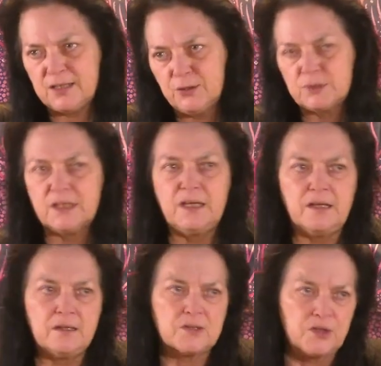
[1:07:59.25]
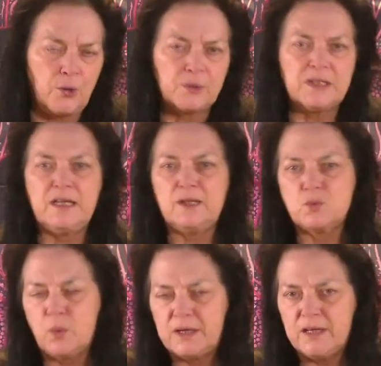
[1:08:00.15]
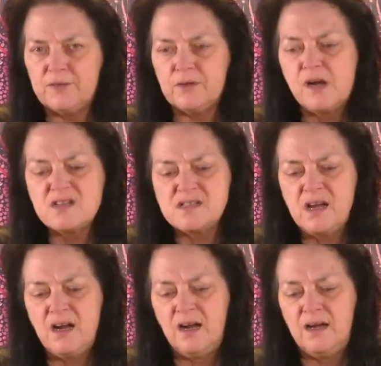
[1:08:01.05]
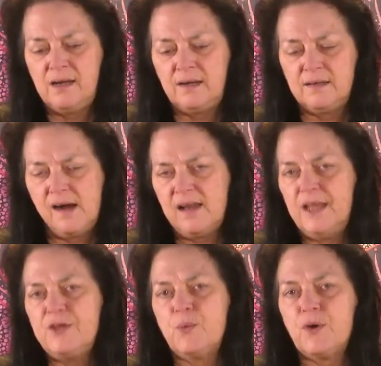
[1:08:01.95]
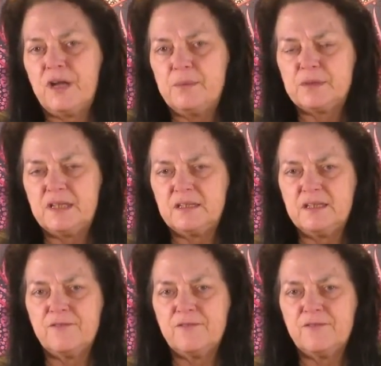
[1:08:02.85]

hear things, know things, whatever, and you weren't able to get the